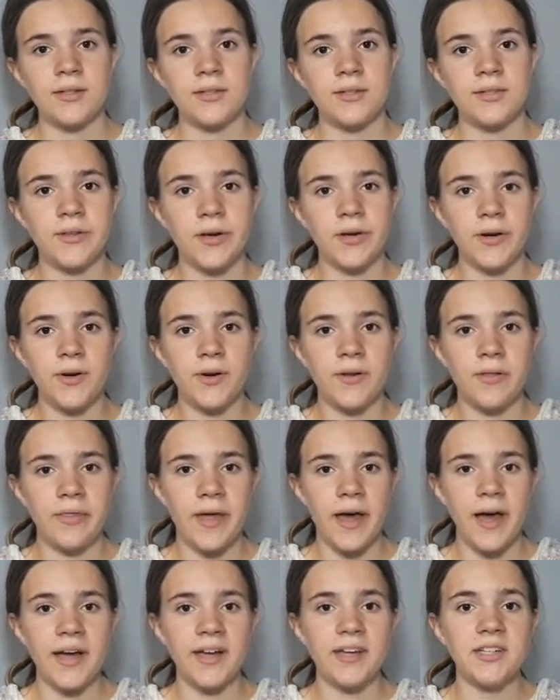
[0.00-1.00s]
So
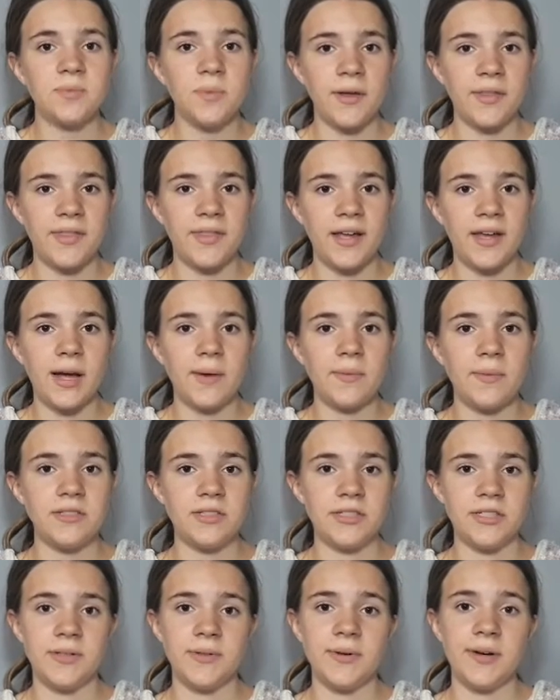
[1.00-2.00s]
that is one thing I will
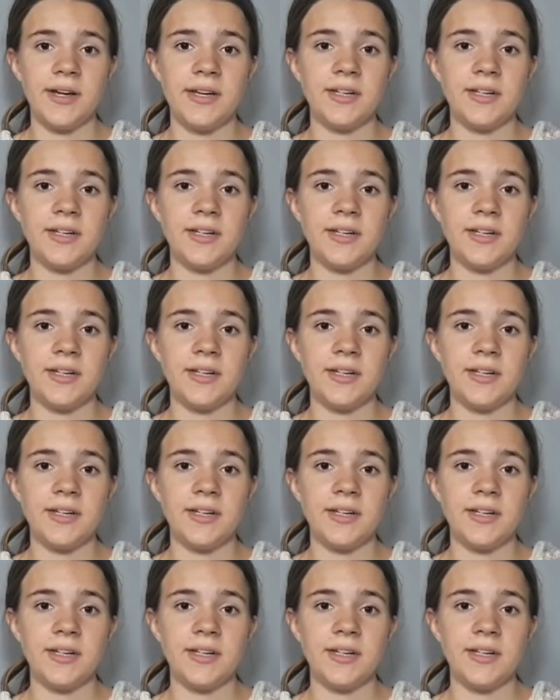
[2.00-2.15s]
do,